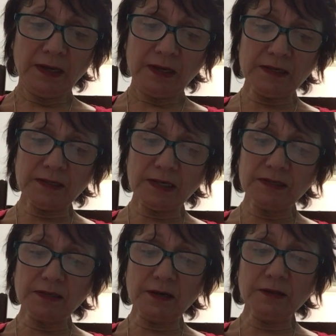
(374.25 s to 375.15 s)
He said
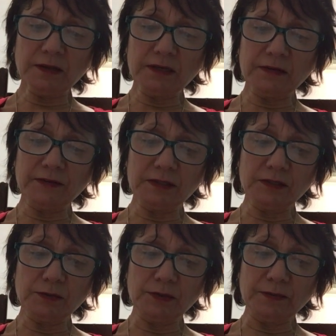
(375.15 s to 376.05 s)
his uncle had given it
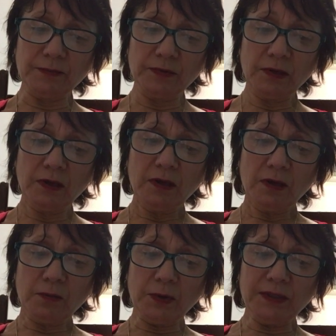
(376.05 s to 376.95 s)
to him
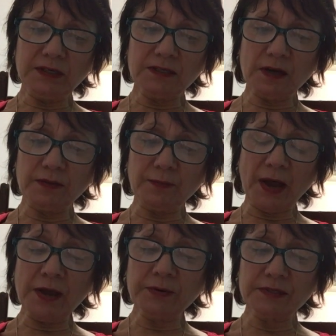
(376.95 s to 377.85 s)
when they saw the
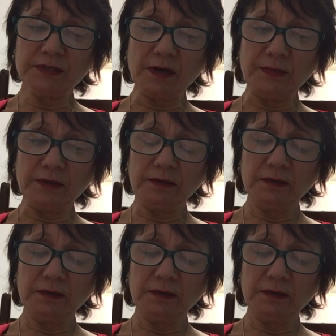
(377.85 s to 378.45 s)
pirates coming.